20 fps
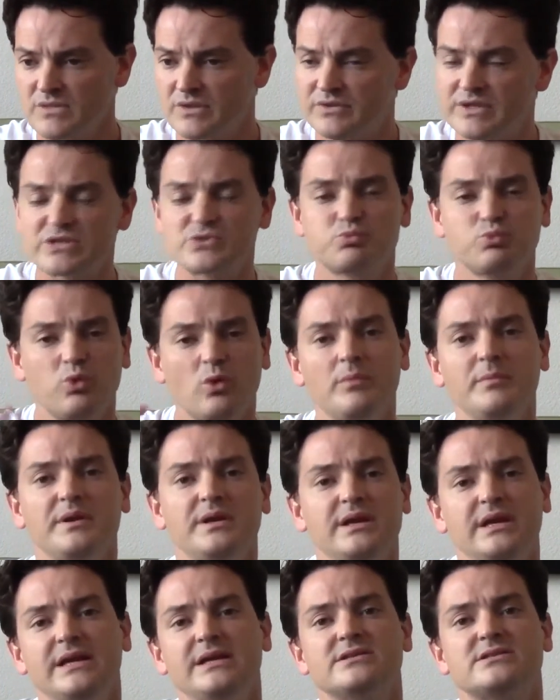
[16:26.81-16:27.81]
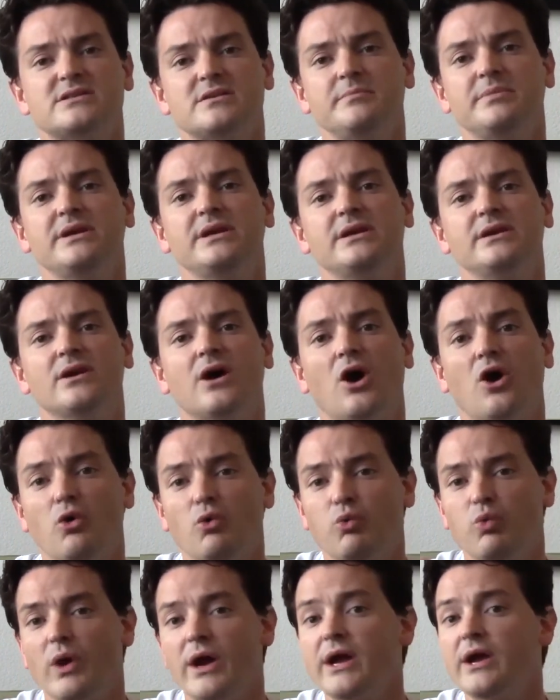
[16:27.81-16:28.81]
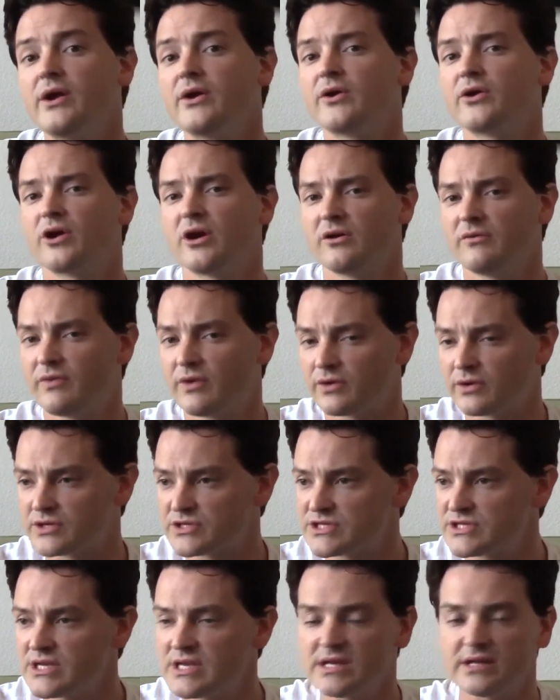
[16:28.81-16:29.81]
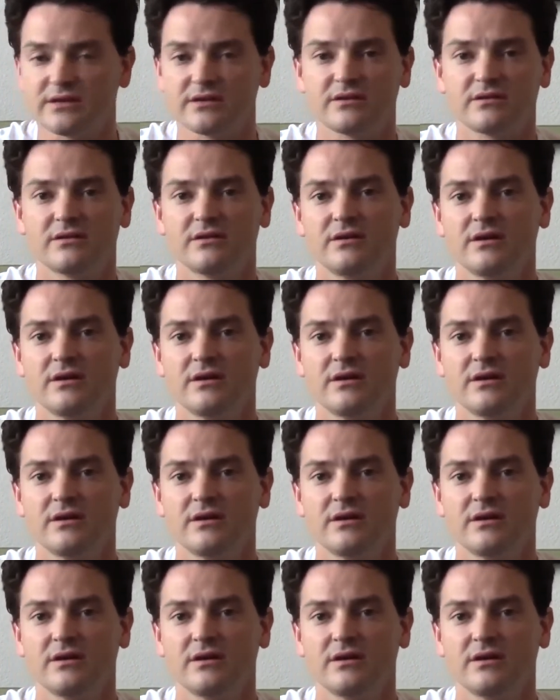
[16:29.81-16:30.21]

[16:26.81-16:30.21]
this woman needs to be aware of her sin.